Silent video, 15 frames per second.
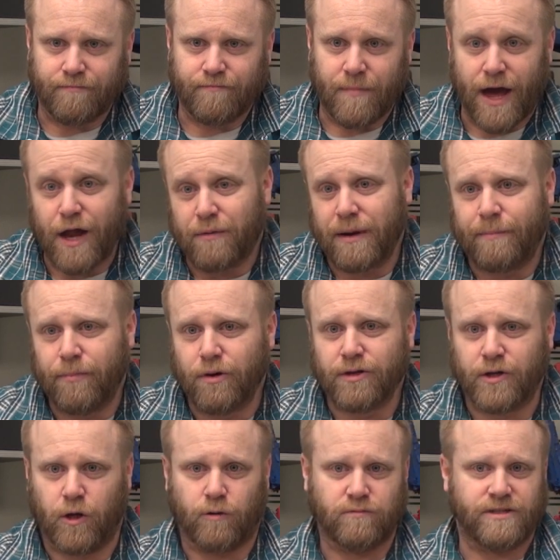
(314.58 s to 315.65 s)
Henry built
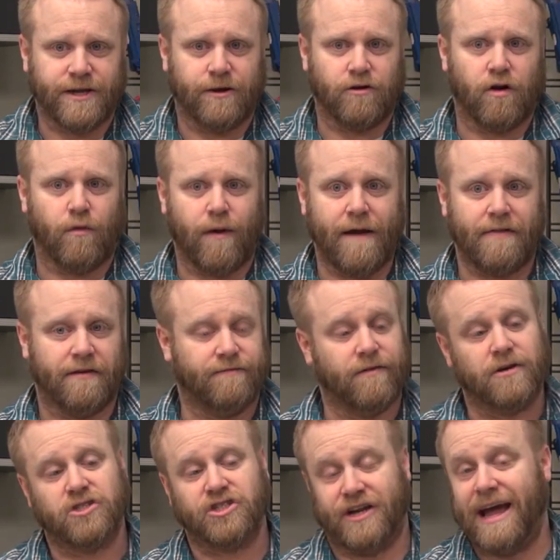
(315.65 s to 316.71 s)
the Homesteader around the
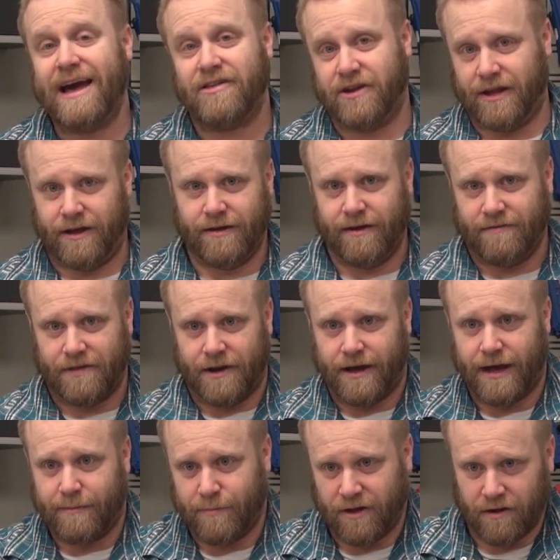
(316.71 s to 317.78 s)
functionality of the
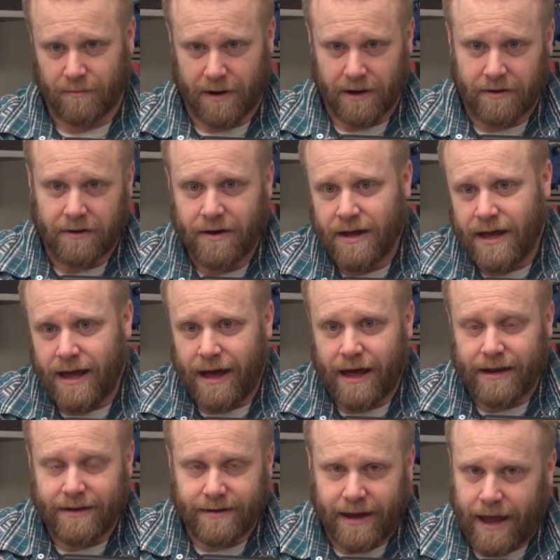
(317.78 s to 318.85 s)
9mm,
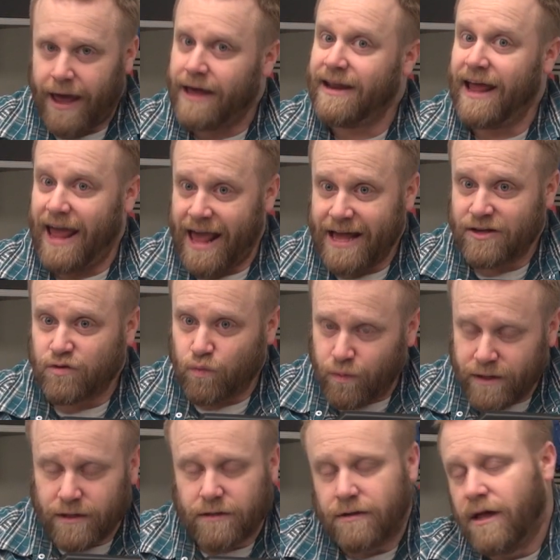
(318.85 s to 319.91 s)
and it can and
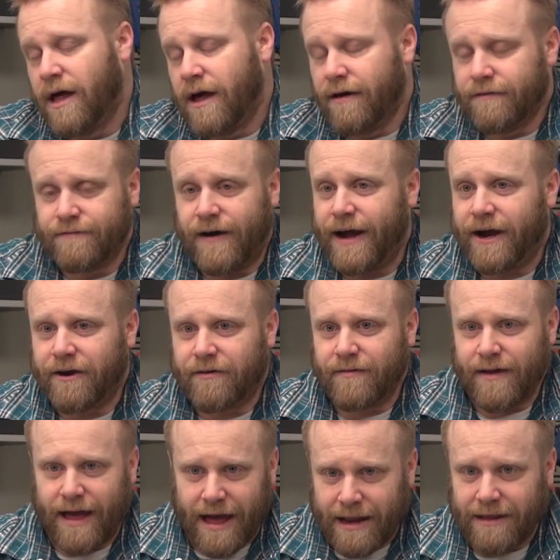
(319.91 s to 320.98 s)
will fire
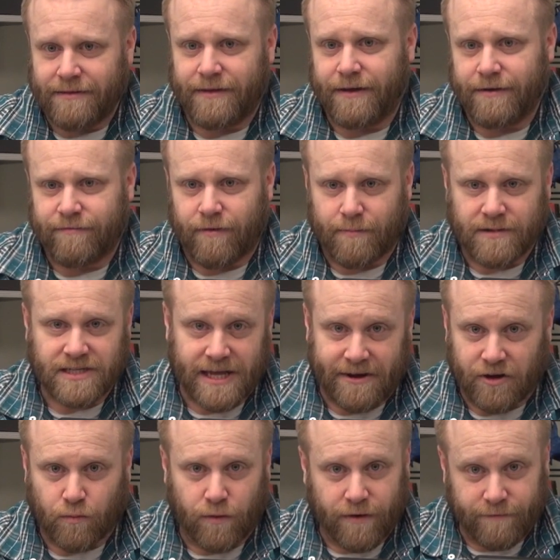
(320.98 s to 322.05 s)
anything from the
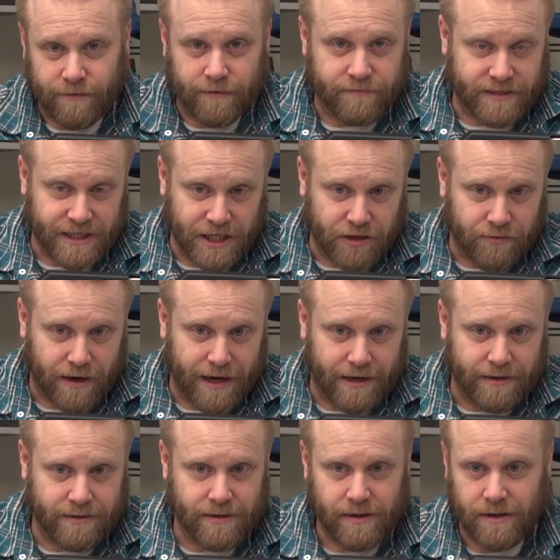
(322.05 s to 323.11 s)
standard 115
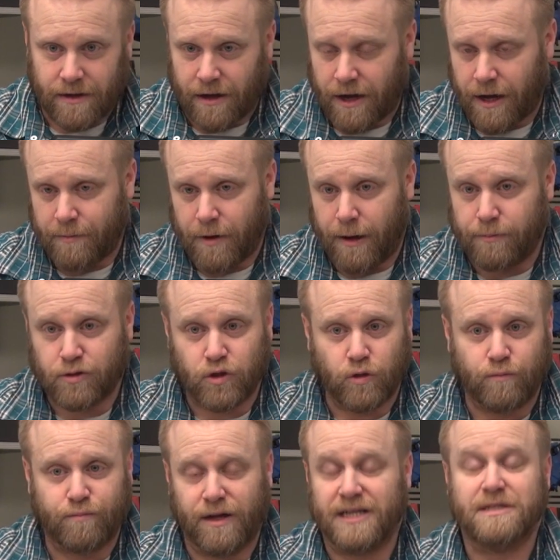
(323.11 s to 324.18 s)
grain up to
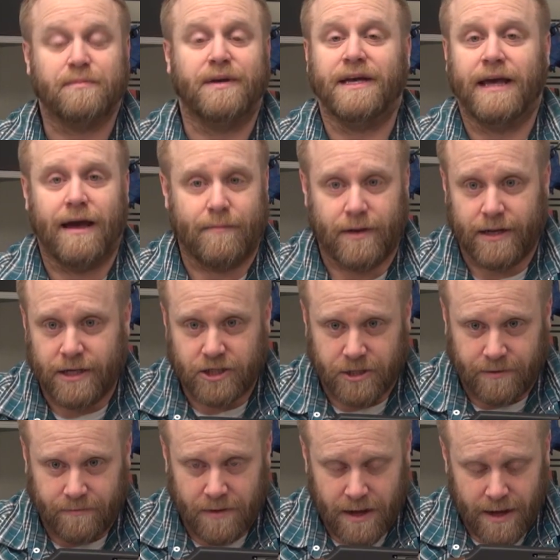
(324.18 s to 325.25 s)
plus P
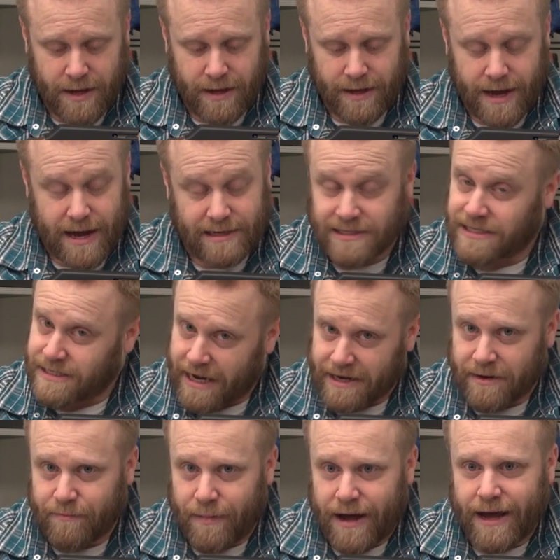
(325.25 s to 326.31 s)
ammunition. As
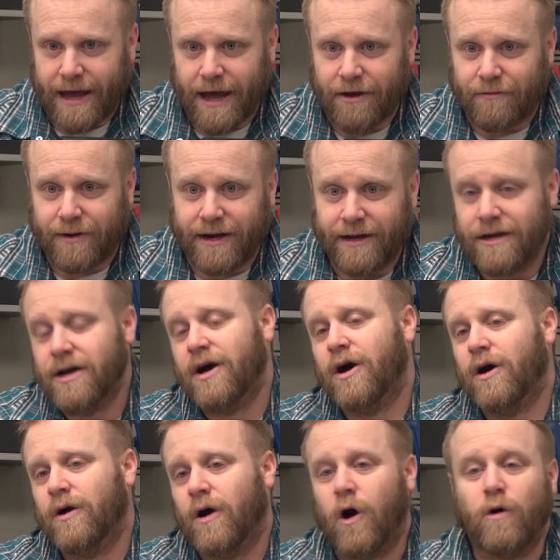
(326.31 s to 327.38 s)
stated by Henry,
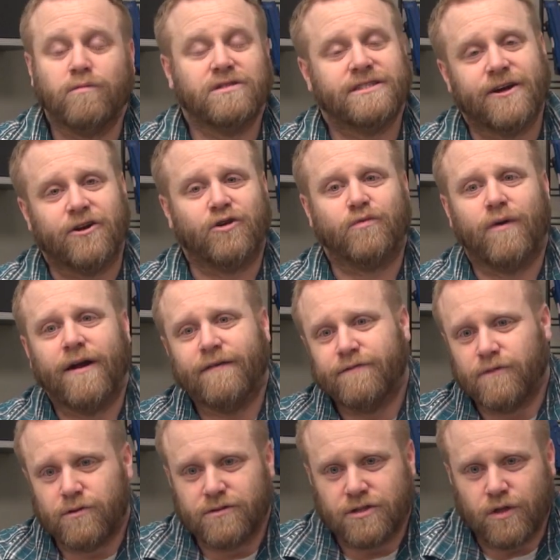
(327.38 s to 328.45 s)
Homesteader
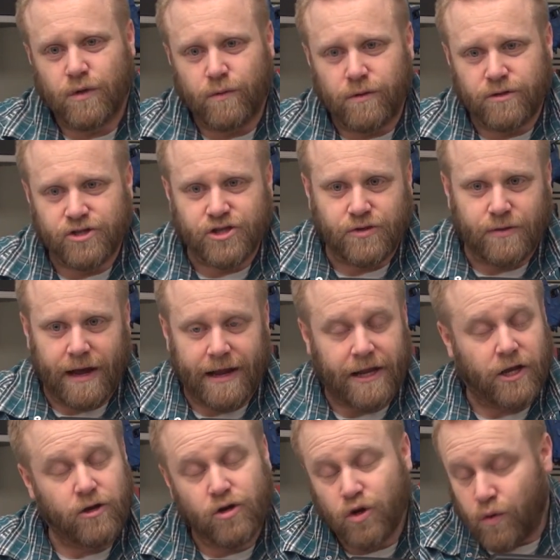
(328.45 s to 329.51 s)
rifles will shoot any
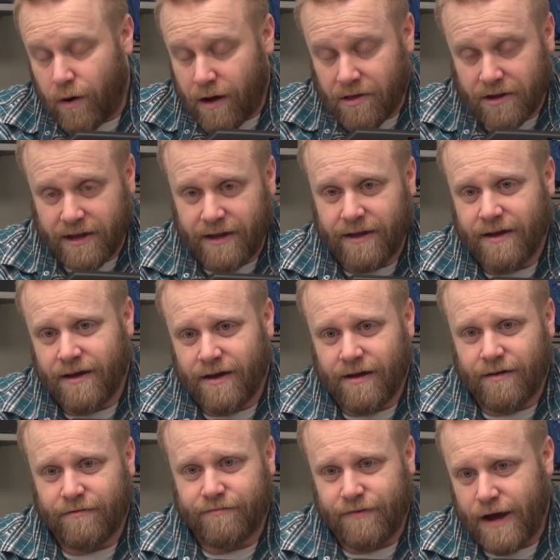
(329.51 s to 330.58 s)
good quality,
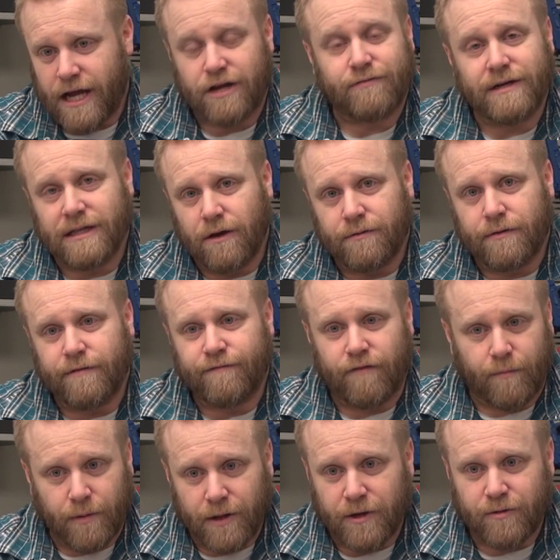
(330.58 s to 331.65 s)
factory-loaded
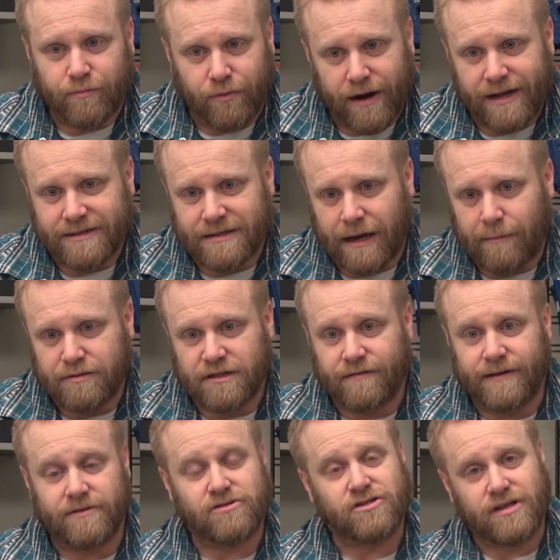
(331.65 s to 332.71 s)
familiar brand types of
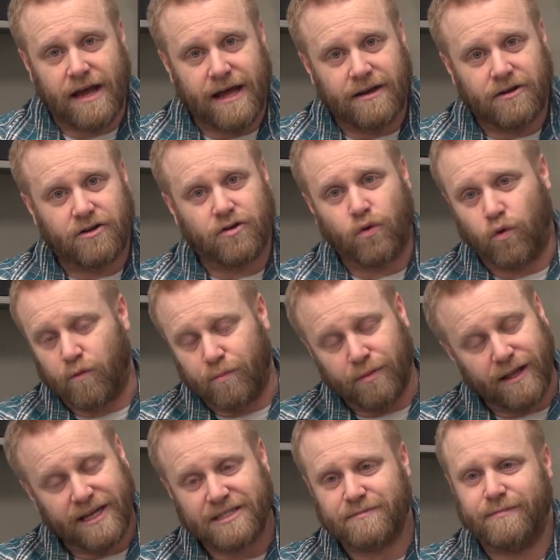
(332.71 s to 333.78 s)
either standard or
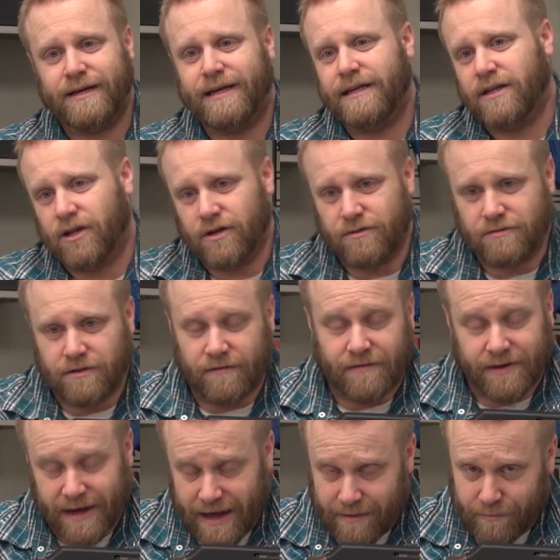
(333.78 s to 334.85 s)
plus P loads of
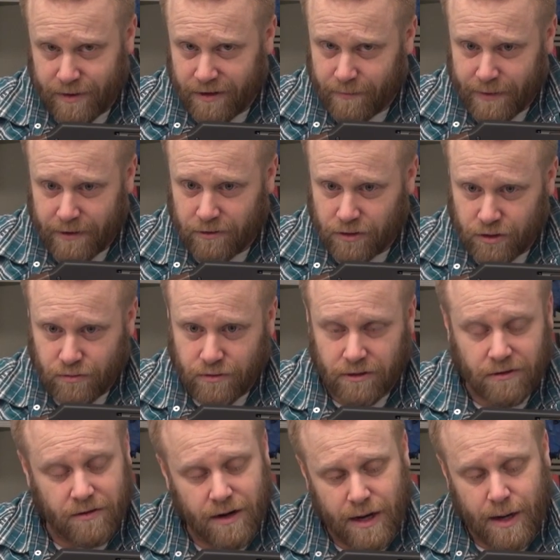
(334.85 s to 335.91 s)
9mm
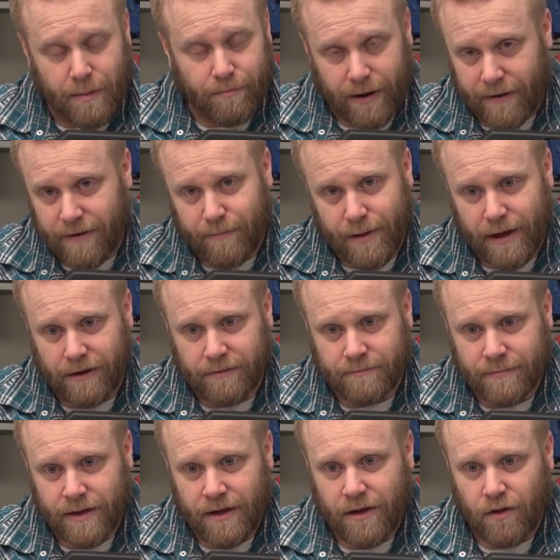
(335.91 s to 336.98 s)
Luger,
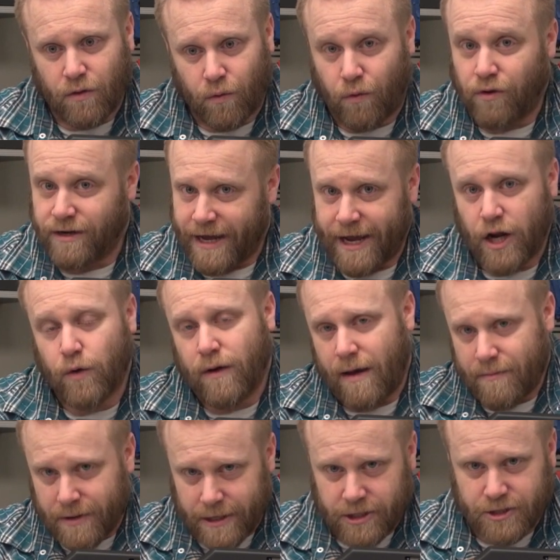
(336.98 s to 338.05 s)
Parabellum, or NATO
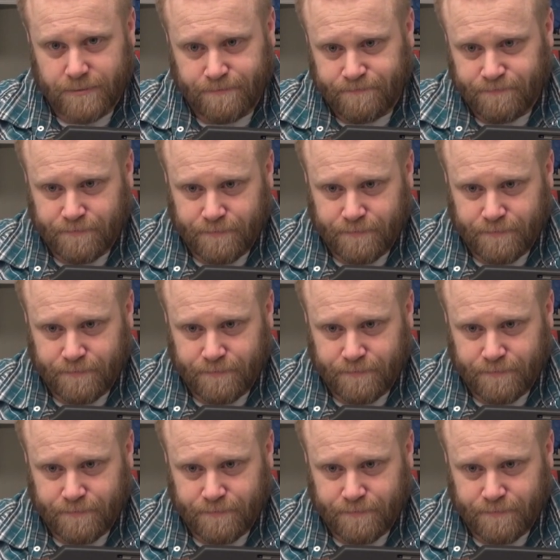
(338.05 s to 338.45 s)
ammunition.